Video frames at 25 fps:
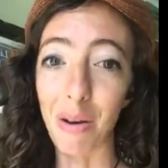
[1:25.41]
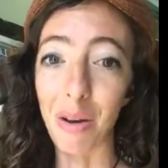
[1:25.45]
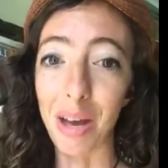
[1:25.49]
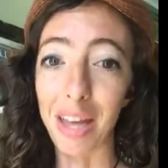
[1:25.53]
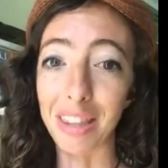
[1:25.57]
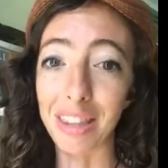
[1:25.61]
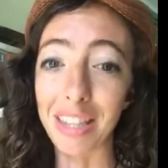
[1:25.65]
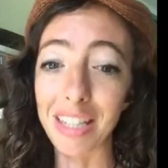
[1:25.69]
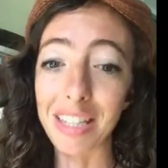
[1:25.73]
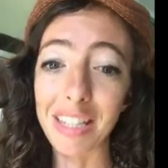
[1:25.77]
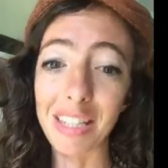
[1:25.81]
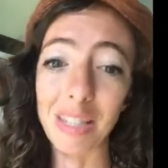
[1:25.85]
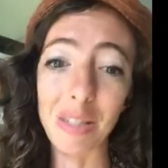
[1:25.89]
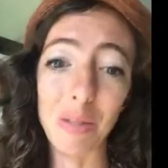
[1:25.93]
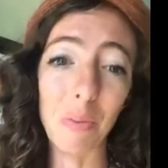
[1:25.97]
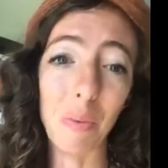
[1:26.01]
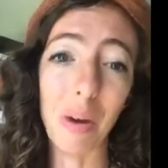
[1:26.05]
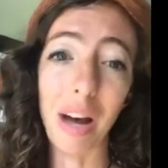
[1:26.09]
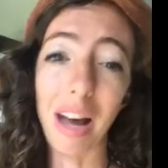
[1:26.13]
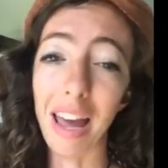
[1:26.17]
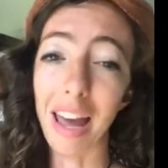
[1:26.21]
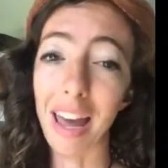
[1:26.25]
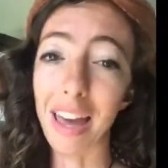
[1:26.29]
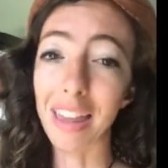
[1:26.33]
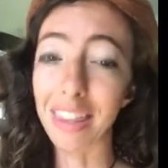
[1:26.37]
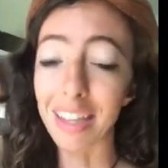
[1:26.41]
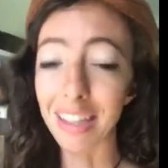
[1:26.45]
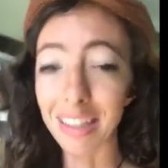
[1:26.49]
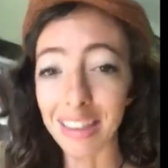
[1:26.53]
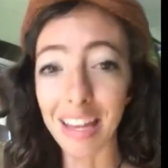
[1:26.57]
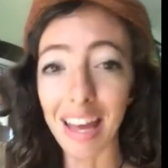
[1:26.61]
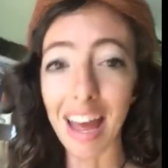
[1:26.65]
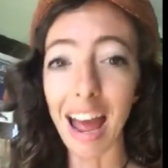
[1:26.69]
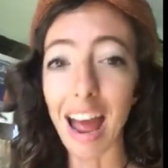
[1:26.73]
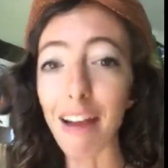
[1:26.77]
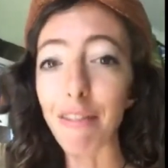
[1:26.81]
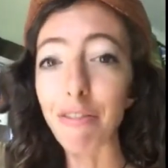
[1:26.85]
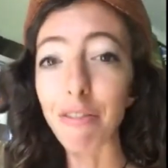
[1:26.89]
And this is why I think
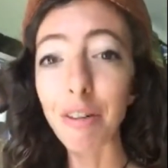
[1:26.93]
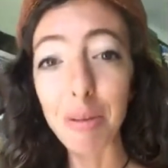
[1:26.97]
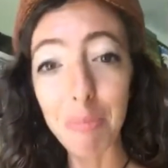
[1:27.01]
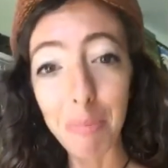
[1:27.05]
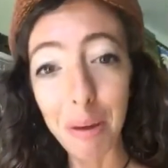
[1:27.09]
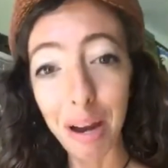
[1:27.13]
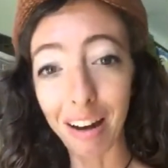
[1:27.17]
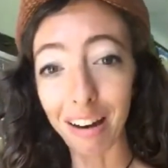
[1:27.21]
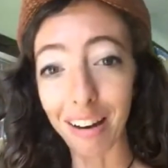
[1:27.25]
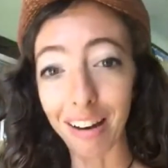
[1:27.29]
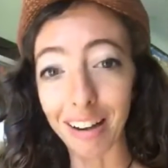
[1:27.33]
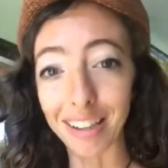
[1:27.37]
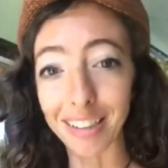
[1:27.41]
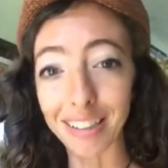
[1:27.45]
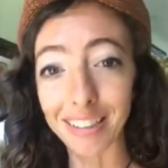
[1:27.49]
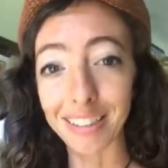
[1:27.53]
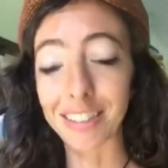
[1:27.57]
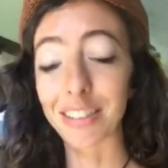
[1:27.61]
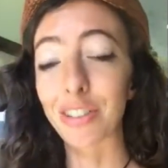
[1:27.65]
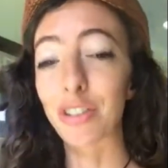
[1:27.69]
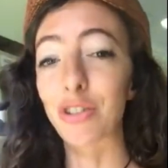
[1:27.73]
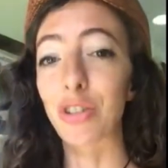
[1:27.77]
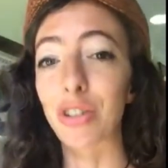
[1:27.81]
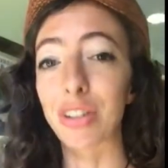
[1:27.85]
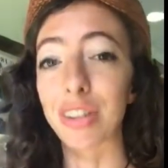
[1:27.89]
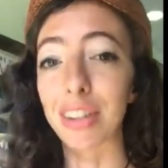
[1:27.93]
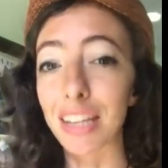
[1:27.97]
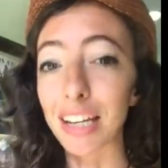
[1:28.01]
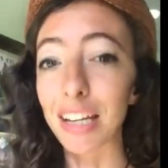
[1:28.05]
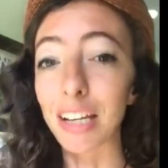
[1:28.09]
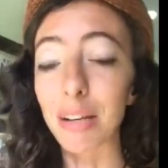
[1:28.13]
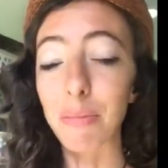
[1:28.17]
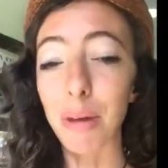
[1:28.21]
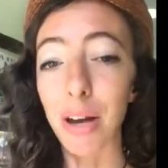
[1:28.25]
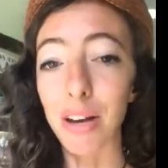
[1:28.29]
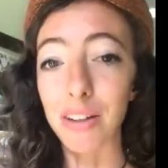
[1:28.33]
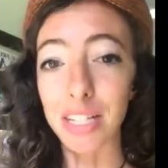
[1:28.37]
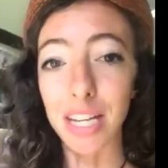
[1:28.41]
that every parent should think
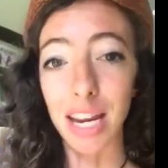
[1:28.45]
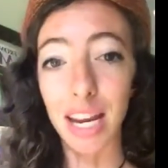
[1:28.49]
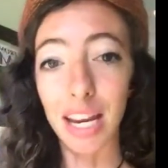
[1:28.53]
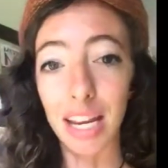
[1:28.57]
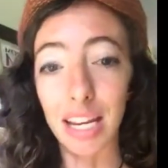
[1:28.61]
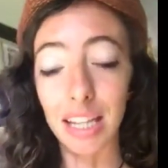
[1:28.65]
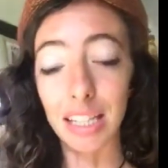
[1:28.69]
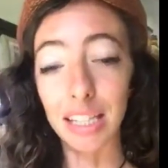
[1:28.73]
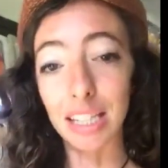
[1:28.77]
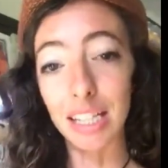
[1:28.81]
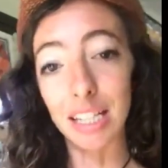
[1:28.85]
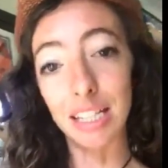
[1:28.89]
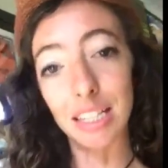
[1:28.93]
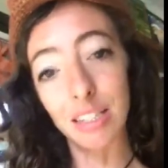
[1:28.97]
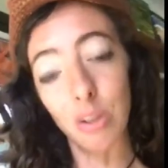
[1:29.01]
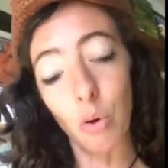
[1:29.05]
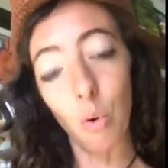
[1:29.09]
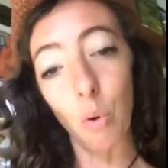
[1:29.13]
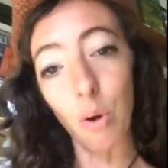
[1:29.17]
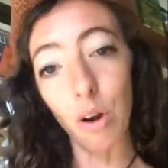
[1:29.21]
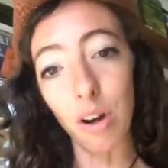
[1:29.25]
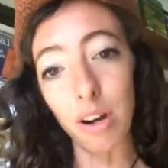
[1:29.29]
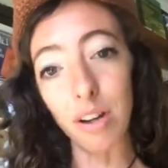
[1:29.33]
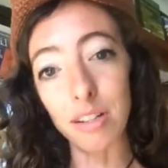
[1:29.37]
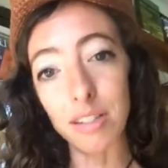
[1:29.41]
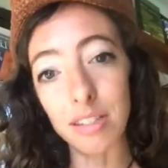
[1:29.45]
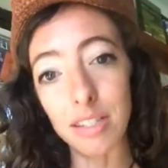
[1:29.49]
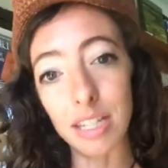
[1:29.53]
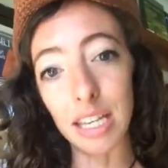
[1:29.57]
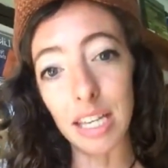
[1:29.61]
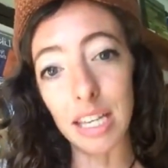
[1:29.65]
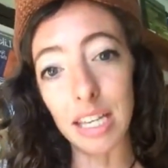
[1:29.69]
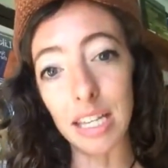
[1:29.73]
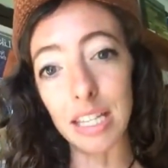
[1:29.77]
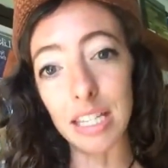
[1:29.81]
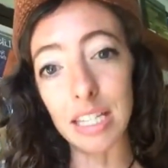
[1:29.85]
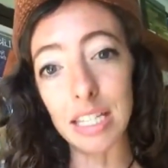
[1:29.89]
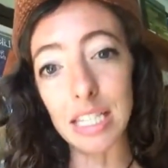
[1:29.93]
about taking this course,
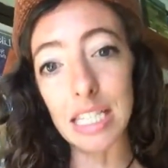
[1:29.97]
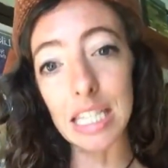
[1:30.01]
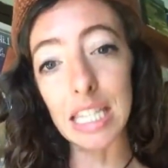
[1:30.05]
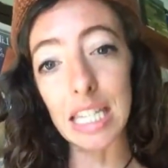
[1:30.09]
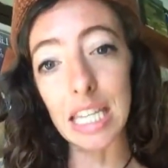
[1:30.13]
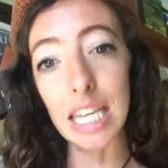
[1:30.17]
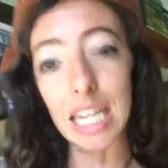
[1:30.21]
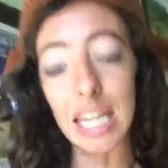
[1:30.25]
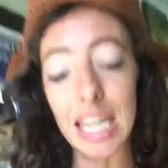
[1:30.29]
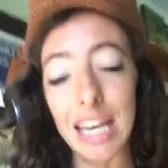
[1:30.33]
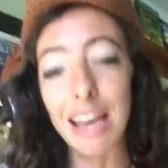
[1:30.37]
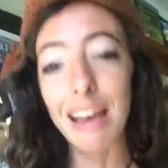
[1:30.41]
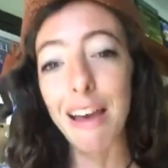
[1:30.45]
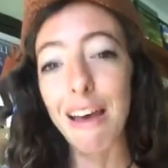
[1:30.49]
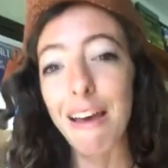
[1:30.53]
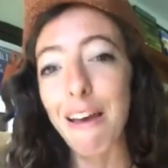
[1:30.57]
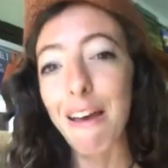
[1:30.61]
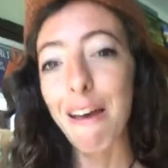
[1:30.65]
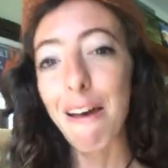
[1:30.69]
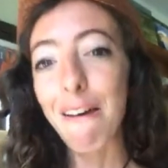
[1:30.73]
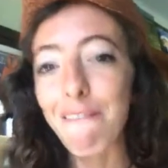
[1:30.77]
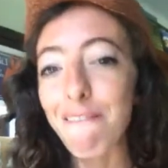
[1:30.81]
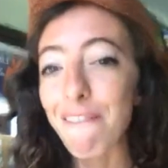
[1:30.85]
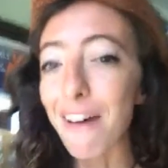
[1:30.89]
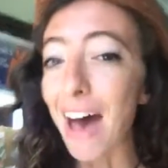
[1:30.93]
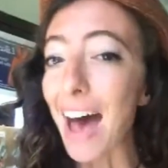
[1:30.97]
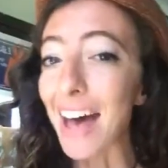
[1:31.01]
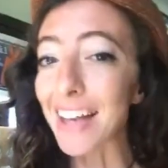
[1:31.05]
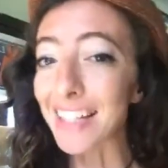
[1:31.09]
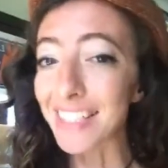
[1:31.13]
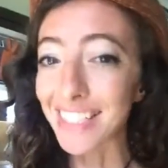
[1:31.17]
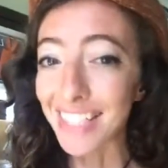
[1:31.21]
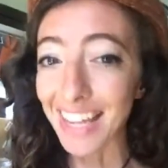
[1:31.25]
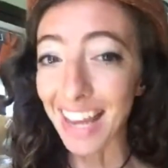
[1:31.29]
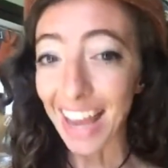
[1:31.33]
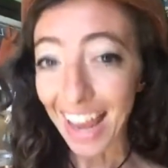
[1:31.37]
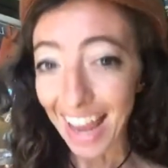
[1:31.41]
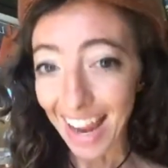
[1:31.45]
is the
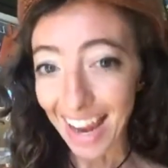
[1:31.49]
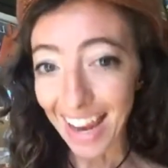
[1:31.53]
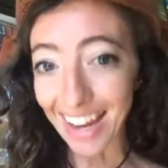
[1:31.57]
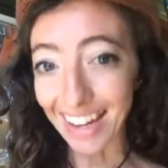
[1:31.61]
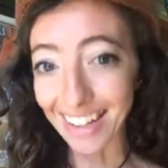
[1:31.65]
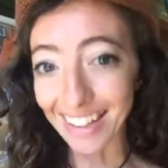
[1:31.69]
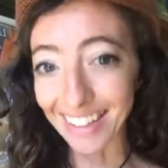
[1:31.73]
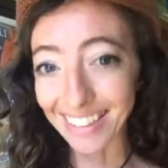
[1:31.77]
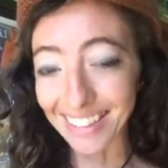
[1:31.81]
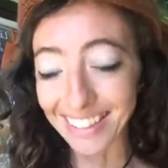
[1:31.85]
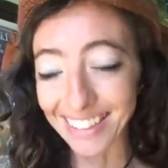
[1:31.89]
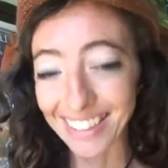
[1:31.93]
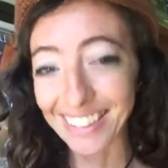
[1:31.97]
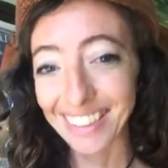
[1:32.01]
Fast Aid.